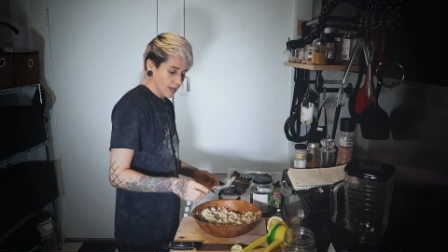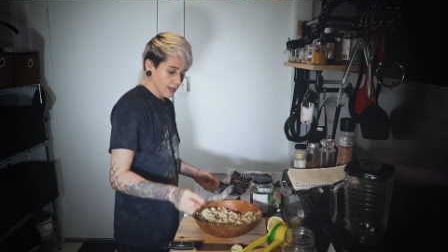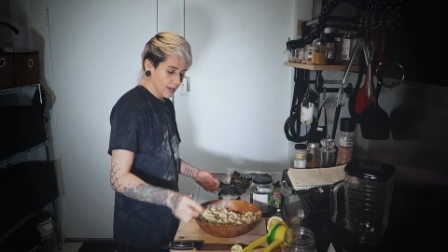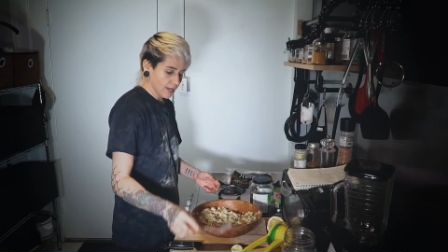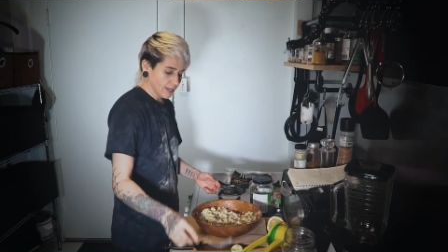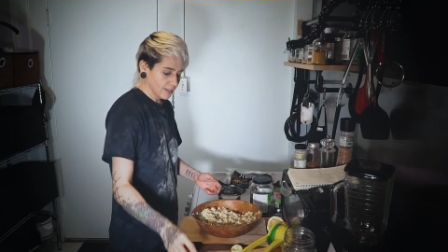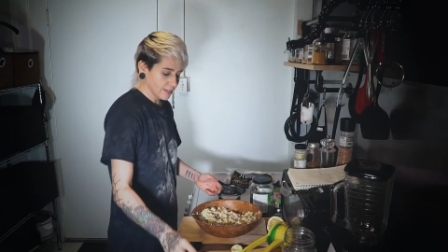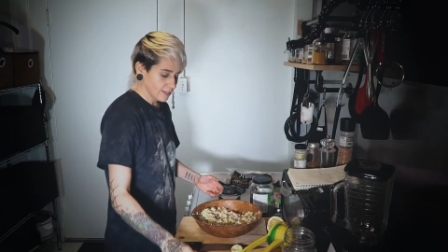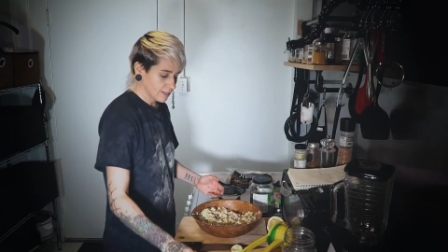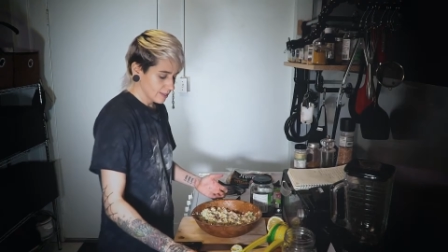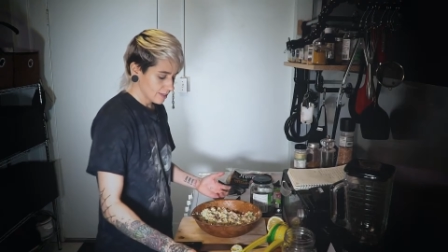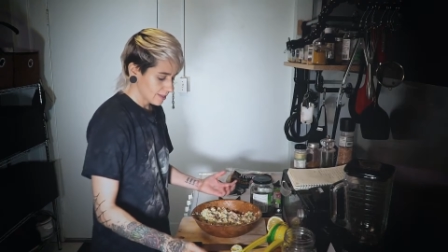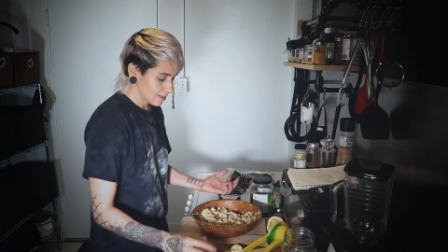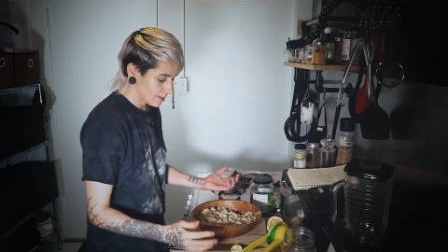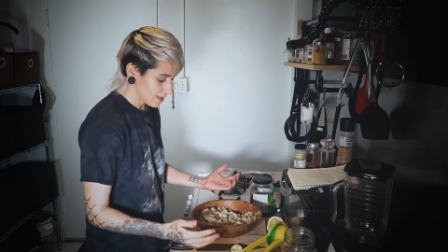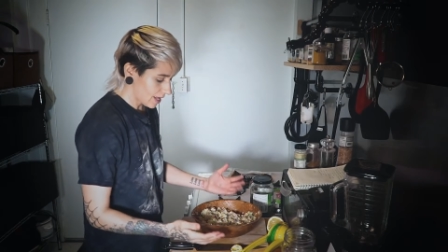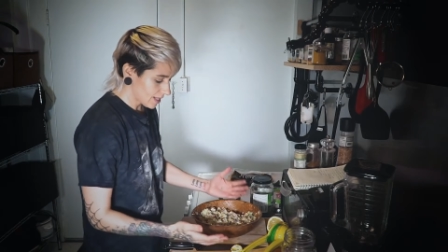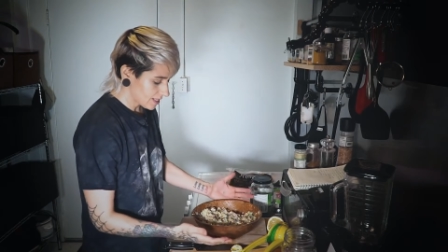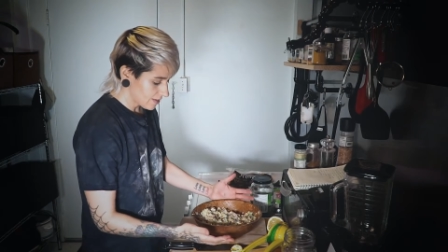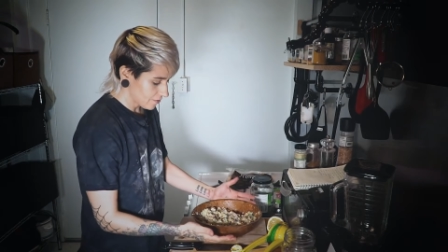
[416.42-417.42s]
And
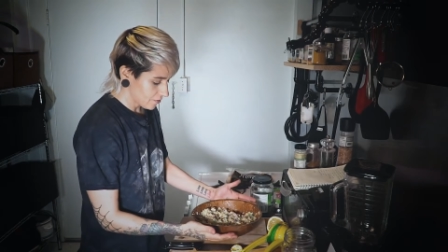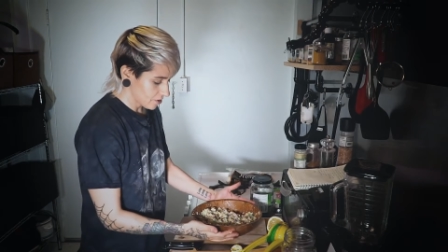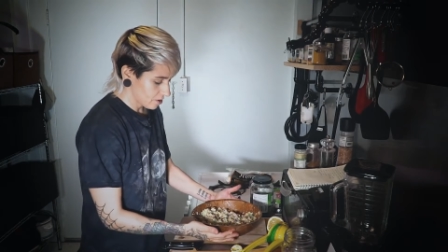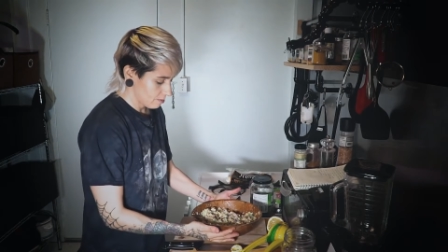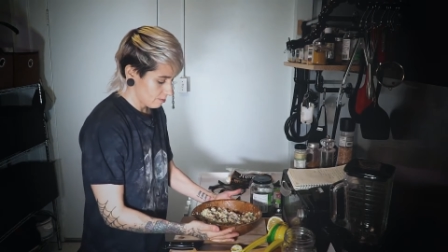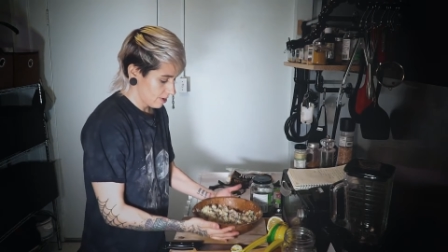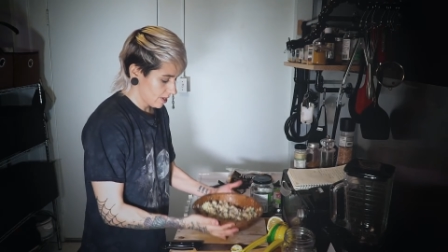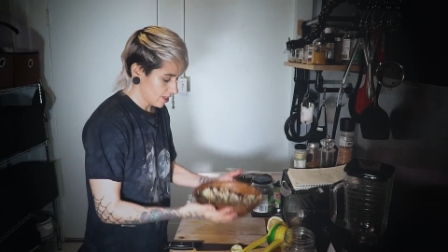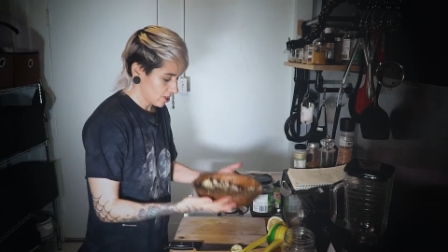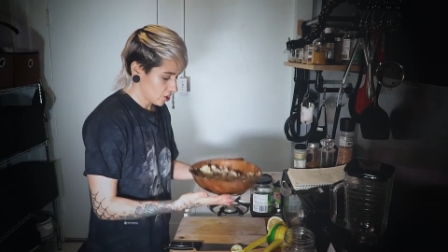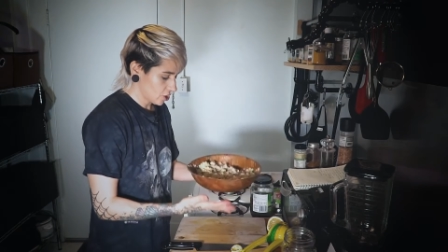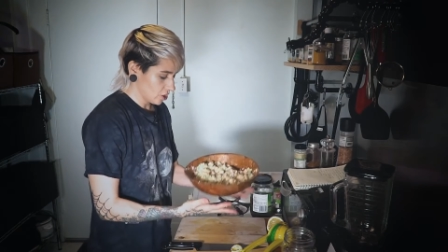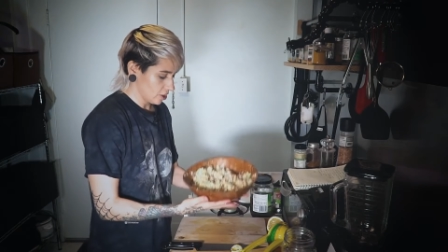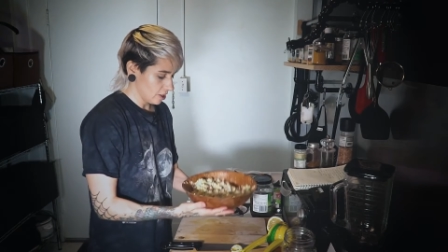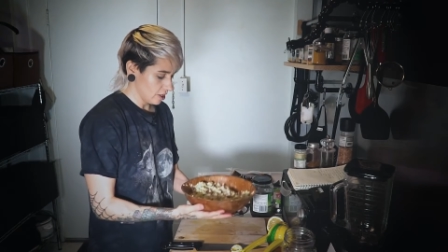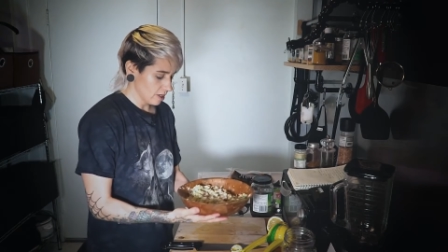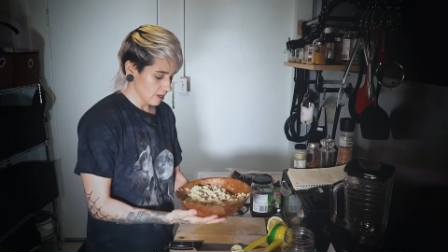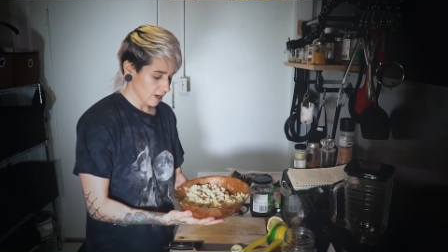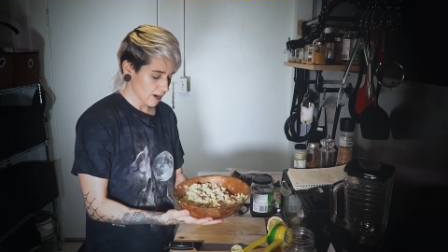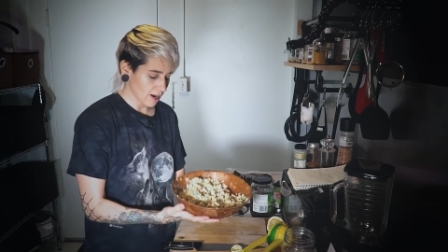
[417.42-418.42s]
that's it for the
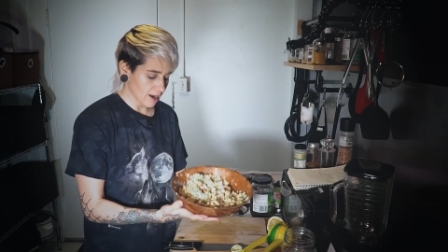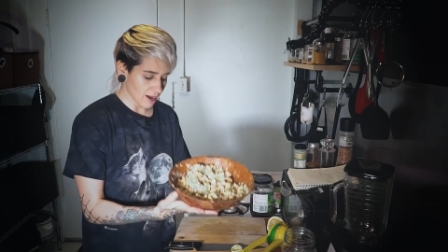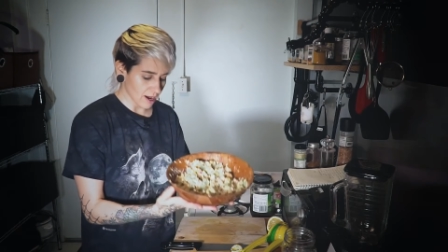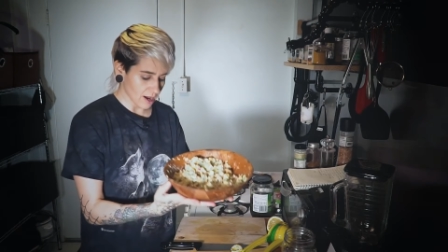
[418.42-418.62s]
mixture.